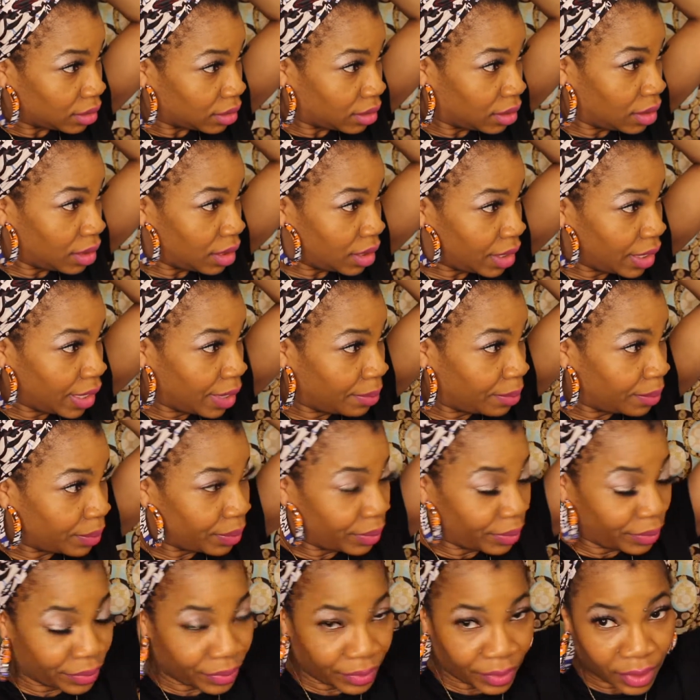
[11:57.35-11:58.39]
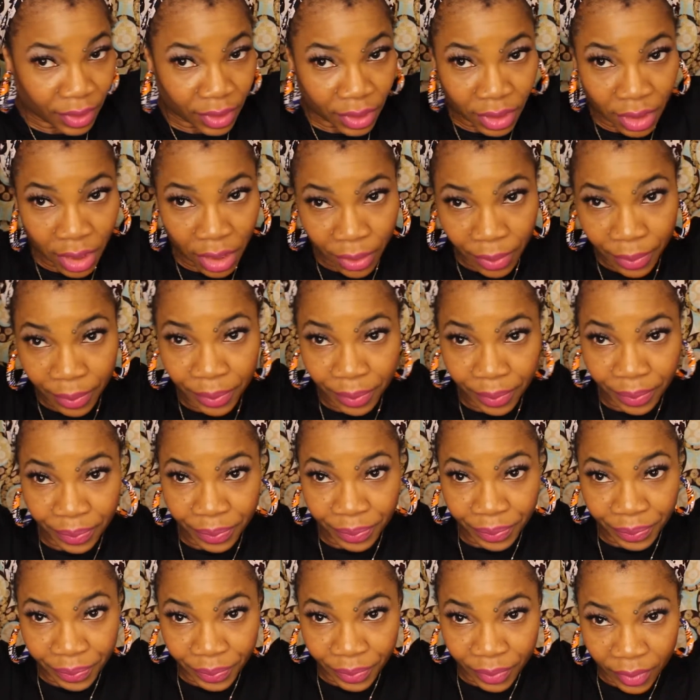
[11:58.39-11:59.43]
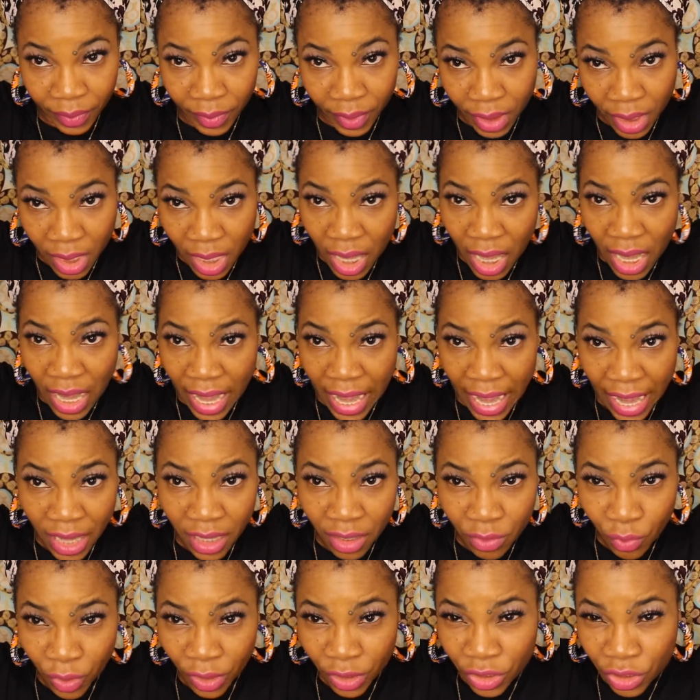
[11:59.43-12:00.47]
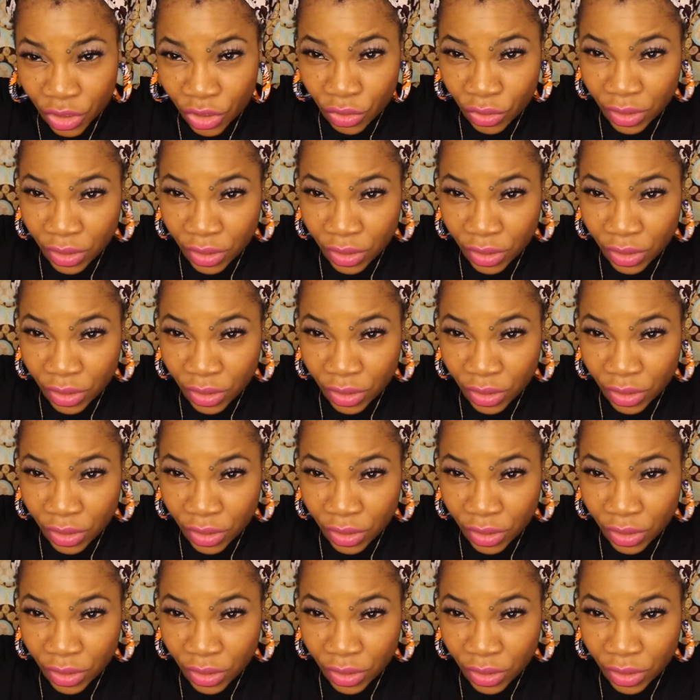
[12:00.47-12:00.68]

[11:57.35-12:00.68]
Yep. So, and once you